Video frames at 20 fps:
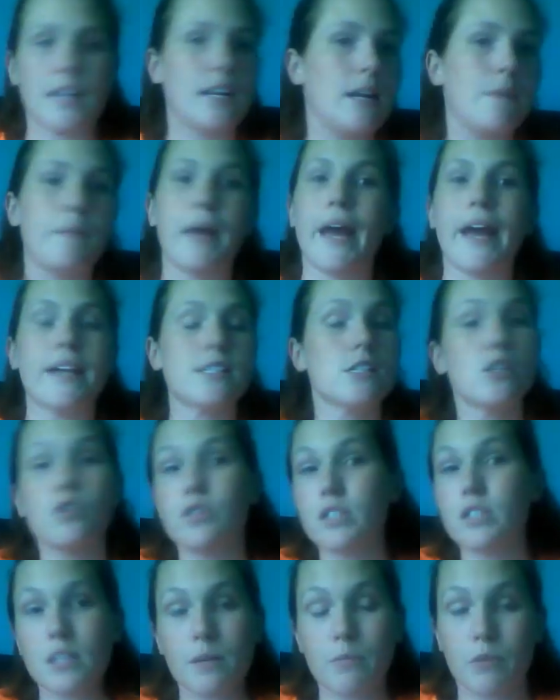And I'm not asking you
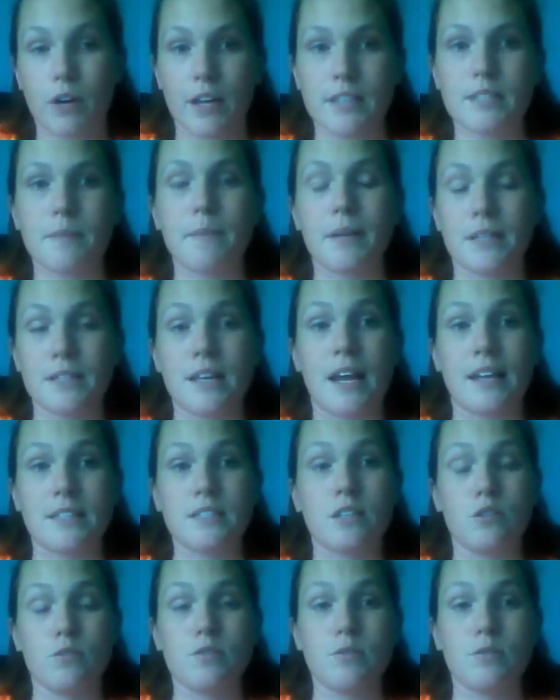to summarize, I'm
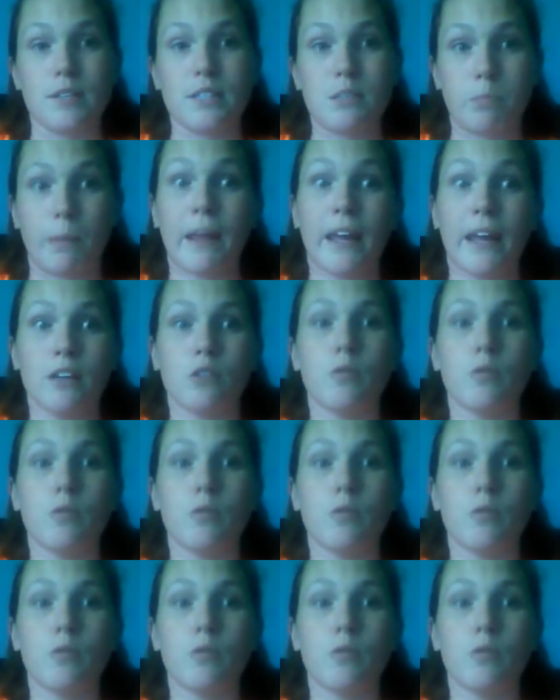asking you to explain.